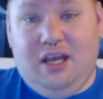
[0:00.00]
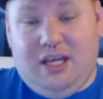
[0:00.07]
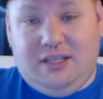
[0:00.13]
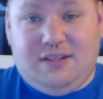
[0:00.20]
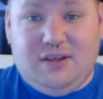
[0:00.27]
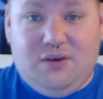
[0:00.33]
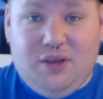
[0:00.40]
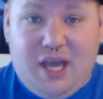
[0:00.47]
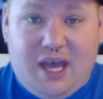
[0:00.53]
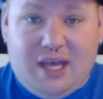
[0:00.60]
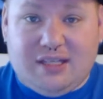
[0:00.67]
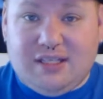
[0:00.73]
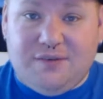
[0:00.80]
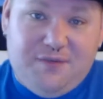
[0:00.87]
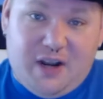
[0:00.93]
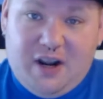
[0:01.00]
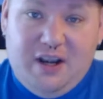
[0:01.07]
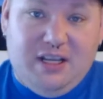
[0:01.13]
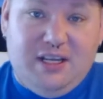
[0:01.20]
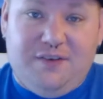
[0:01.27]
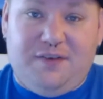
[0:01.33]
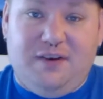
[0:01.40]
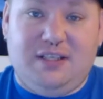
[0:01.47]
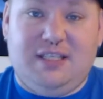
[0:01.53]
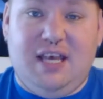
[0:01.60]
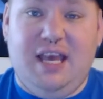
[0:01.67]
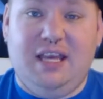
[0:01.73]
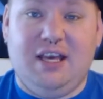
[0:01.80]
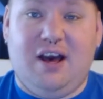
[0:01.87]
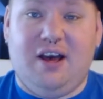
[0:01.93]
And so, yeah, it's a very different
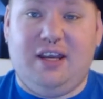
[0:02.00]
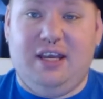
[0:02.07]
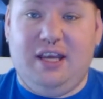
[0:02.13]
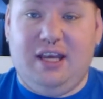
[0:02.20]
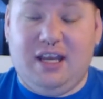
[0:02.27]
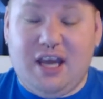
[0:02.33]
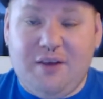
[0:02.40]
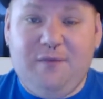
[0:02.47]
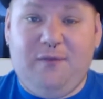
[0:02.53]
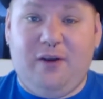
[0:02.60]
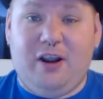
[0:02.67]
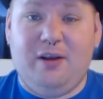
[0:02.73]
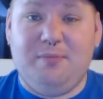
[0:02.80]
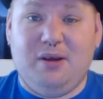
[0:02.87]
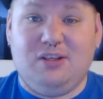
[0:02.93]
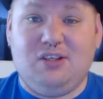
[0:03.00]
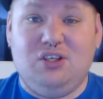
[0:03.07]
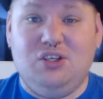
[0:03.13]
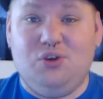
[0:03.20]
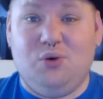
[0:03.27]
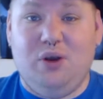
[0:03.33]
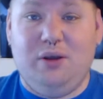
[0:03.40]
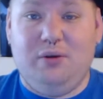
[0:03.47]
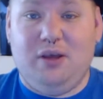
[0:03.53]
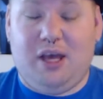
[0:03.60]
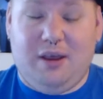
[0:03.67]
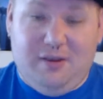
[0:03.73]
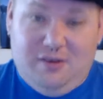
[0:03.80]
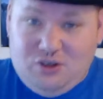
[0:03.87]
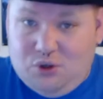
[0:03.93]
take on it, and I very much enjoyed
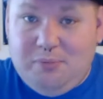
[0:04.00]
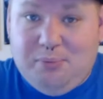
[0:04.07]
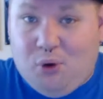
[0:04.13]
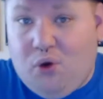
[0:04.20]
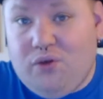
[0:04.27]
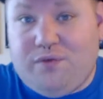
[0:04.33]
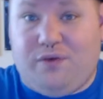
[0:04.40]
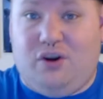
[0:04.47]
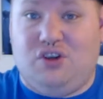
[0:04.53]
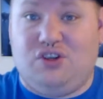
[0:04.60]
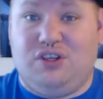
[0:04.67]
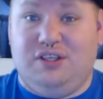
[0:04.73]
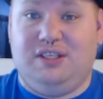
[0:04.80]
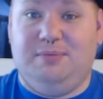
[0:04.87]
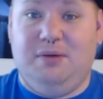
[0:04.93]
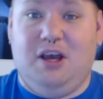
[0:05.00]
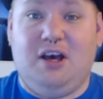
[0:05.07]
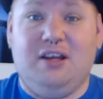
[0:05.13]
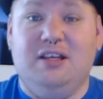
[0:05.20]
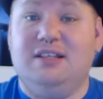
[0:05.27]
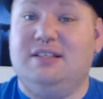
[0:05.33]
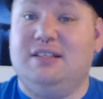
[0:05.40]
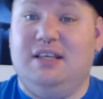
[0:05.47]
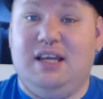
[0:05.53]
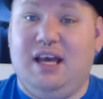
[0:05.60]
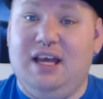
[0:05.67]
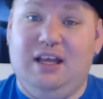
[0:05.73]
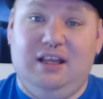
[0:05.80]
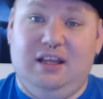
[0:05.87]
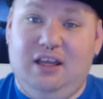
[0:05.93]
both versions, to be honest, and
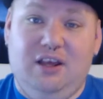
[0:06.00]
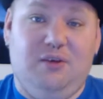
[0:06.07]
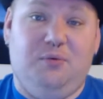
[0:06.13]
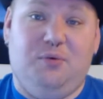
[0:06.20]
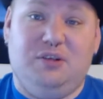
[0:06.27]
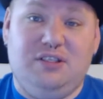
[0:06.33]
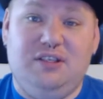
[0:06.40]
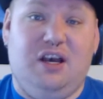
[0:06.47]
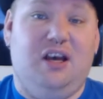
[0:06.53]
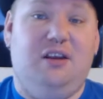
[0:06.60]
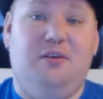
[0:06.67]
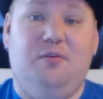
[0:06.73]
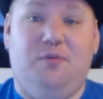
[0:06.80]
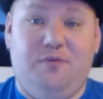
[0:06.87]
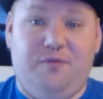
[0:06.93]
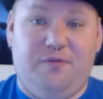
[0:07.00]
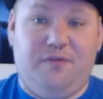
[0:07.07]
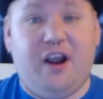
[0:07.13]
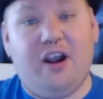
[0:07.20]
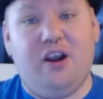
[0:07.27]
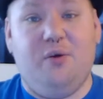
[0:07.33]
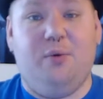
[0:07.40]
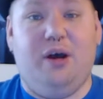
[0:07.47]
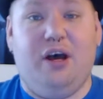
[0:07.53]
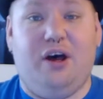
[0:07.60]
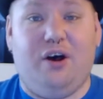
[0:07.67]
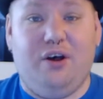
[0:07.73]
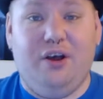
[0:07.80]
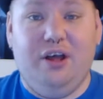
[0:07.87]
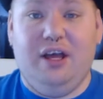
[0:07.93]
it was done very
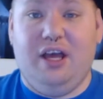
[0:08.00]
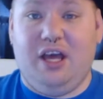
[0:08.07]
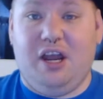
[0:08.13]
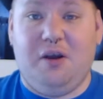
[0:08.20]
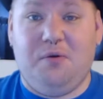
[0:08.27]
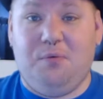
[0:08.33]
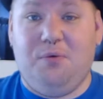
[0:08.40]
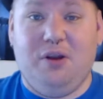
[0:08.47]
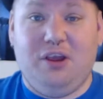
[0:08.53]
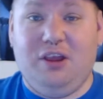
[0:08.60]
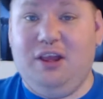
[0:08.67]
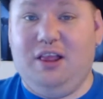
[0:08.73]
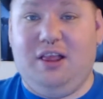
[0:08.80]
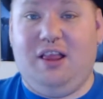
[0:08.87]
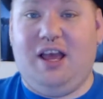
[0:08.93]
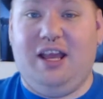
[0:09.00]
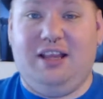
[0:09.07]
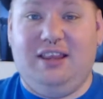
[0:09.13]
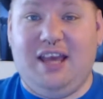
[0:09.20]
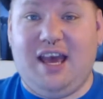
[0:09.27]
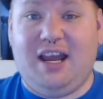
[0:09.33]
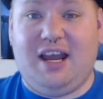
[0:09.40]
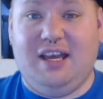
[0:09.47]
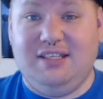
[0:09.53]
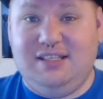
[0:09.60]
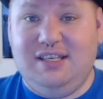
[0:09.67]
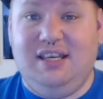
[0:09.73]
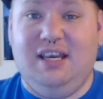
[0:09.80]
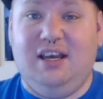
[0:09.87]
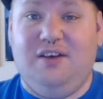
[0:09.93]
well, and I really like that
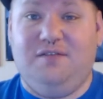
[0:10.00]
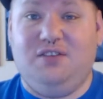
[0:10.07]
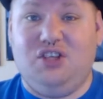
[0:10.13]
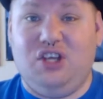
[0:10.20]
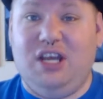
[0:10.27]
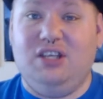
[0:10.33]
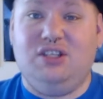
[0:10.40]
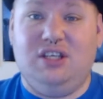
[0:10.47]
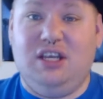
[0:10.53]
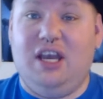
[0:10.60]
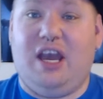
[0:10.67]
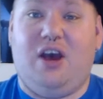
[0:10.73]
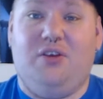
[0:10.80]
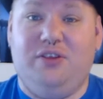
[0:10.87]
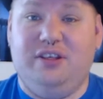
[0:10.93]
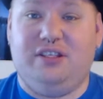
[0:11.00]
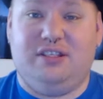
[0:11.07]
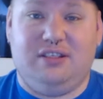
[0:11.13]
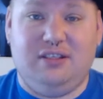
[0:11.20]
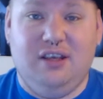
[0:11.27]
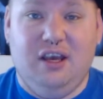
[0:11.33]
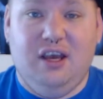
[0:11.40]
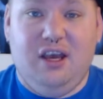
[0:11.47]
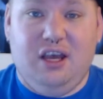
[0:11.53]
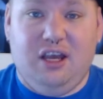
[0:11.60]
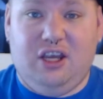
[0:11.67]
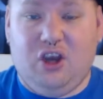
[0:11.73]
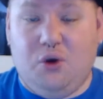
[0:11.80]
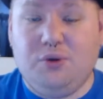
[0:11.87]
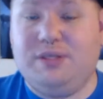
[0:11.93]
idea of changing how this
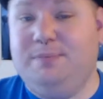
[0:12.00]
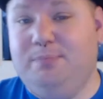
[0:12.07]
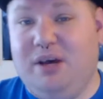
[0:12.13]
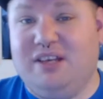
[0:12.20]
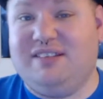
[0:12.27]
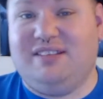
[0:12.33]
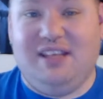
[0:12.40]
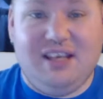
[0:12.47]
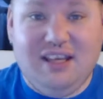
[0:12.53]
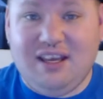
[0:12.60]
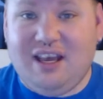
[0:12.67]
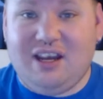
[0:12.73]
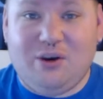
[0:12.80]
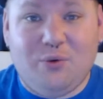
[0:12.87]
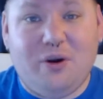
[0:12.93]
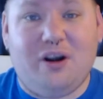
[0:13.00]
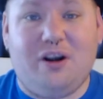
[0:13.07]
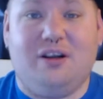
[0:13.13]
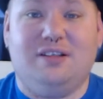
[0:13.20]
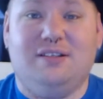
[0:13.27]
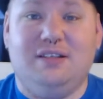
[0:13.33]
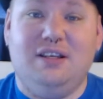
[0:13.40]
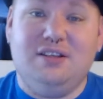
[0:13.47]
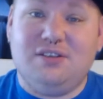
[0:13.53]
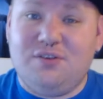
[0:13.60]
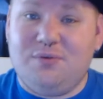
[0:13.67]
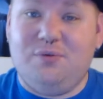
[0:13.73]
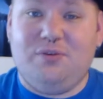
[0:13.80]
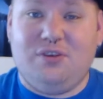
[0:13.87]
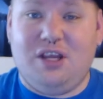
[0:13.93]
ghost busting kind of works, and it is
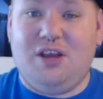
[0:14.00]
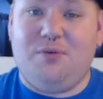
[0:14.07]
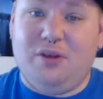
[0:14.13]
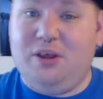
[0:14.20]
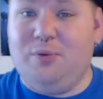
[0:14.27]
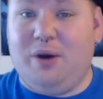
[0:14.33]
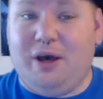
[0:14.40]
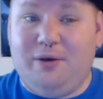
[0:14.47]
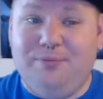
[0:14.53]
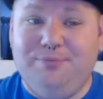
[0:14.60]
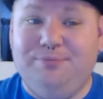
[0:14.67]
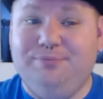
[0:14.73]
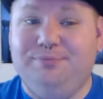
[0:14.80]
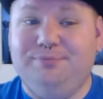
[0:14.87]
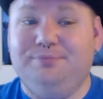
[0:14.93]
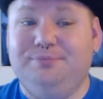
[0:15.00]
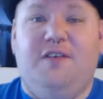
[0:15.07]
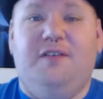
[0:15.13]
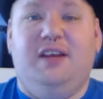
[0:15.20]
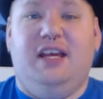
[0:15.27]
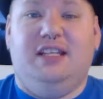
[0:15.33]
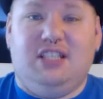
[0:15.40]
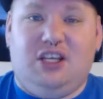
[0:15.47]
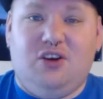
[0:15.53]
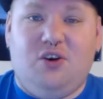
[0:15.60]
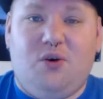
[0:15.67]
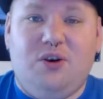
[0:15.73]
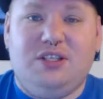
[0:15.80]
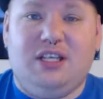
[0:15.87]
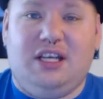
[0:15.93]
done really well. So it's, of
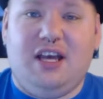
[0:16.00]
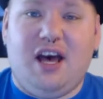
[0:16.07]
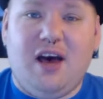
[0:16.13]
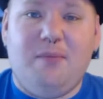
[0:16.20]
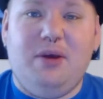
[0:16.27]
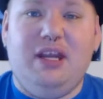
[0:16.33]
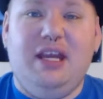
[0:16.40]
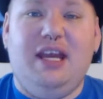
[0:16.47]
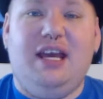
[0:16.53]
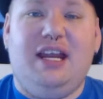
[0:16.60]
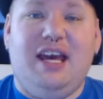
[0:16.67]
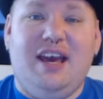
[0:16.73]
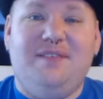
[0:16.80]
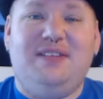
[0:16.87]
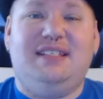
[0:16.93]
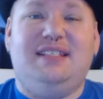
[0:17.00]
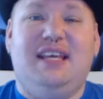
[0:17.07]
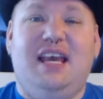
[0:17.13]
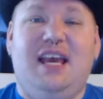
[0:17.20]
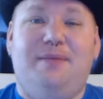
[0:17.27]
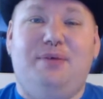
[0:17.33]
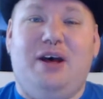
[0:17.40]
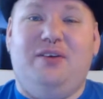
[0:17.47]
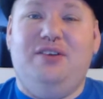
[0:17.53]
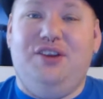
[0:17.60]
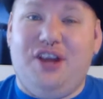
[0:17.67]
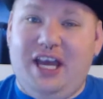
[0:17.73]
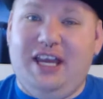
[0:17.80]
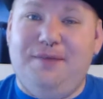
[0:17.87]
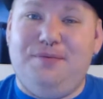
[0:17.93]
course, a comedy, and I have to say about
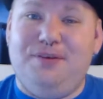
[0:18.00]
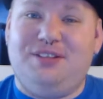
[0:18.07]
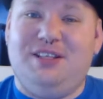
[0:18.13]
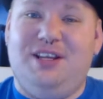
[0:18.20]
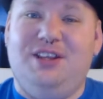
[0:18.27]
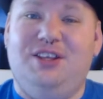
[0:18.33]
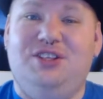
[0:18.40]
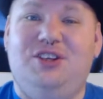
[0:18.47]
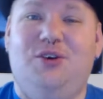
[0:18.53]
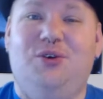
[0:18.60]
90% of the